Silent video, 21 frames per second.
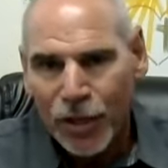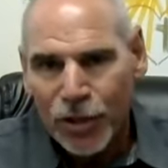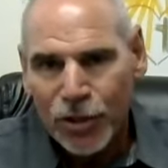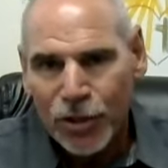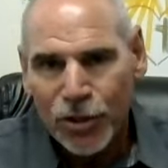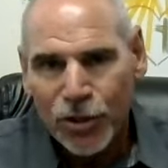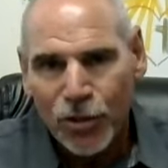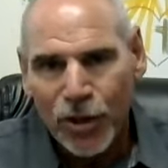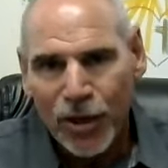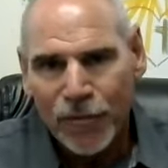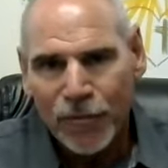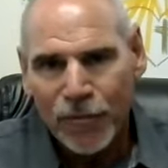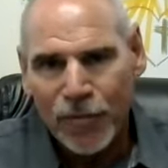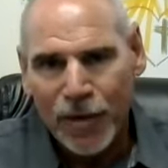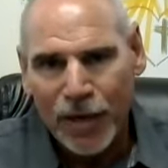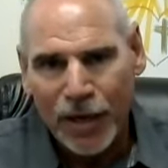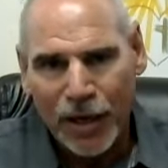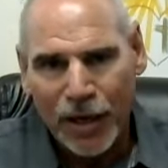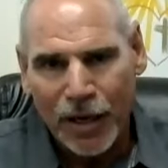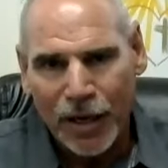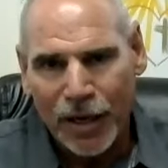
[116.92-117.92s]
You know, if
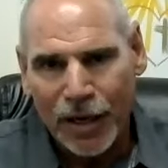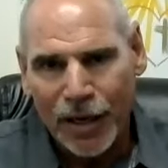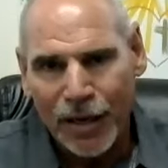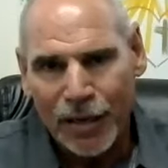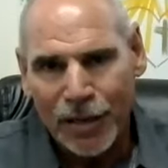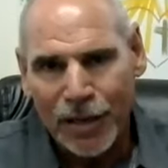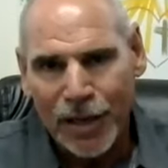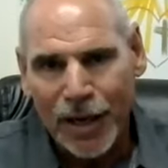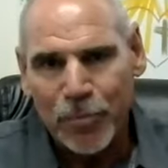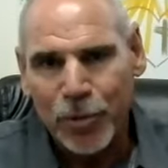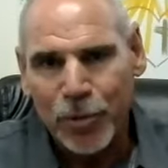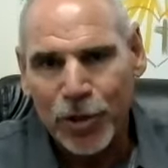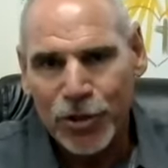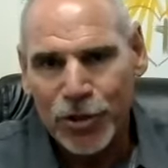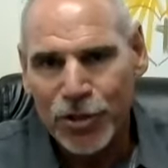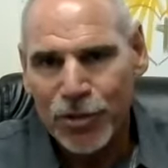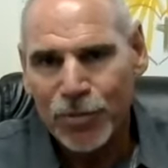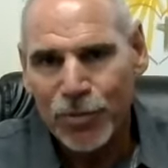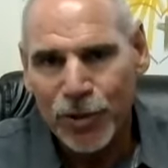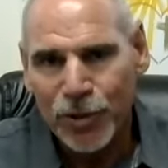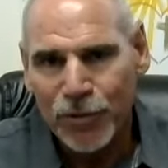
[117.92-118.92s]
uh, that
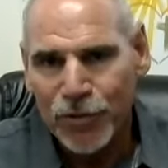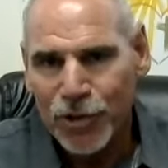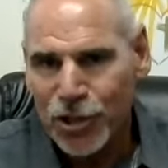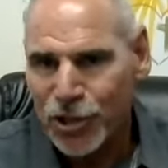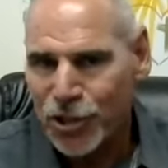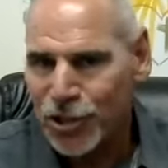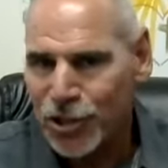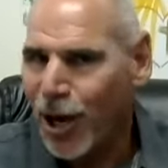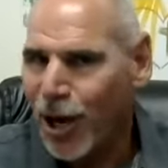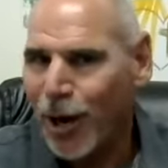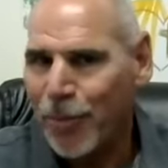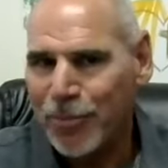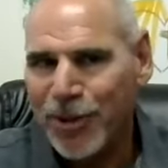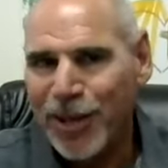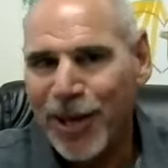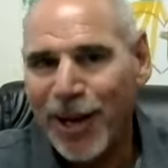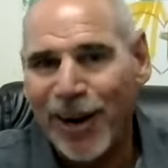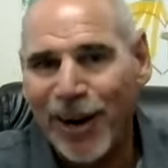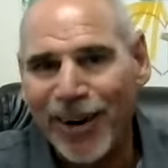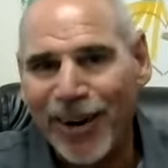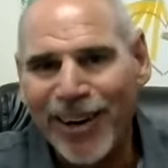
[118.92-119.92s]
person would have just stopped
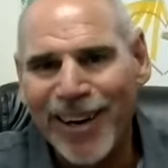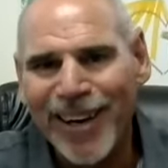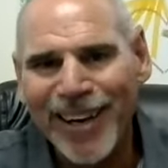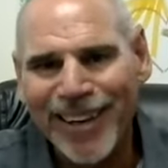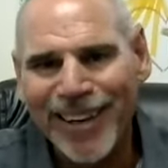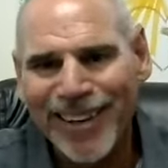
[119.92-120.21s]
there,